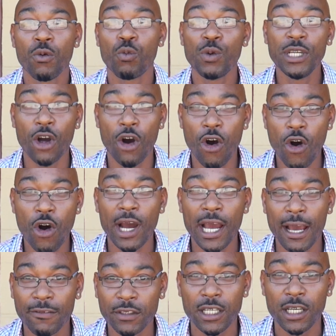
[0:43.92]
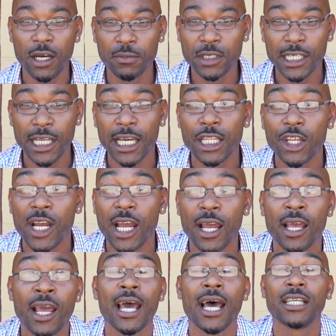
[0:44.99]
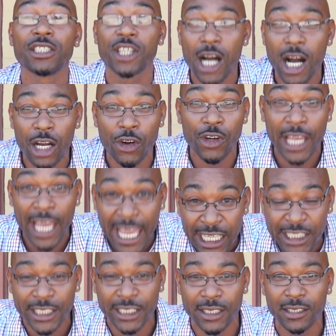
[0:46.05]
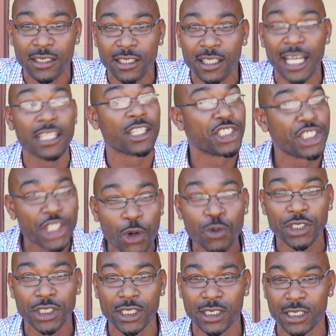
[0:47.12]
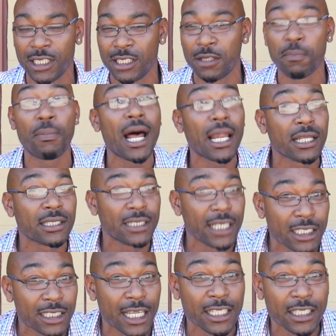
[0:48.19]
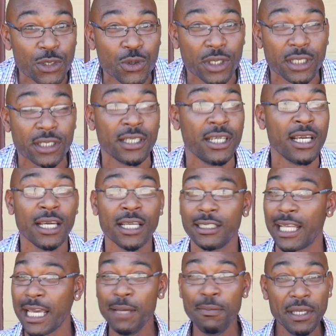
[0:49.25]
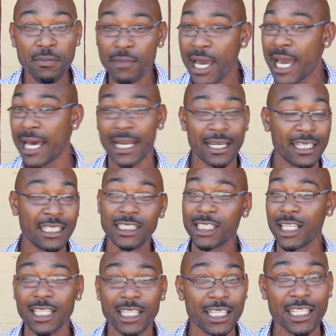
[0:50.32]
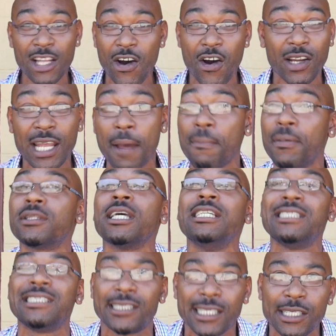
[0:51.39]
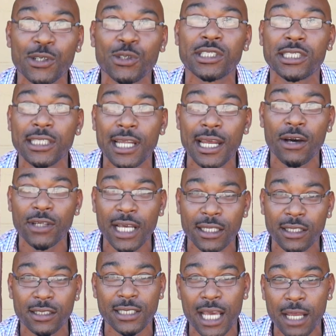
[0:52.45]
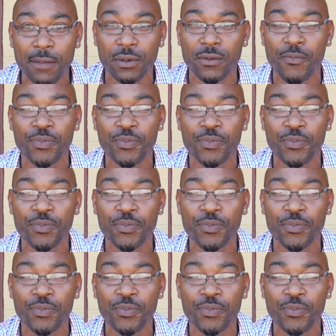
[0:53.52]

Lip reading: We all have to come together as a congregation, like the churches and the politics, they do it. They be mad at each other and all that, but they still sit down at the table.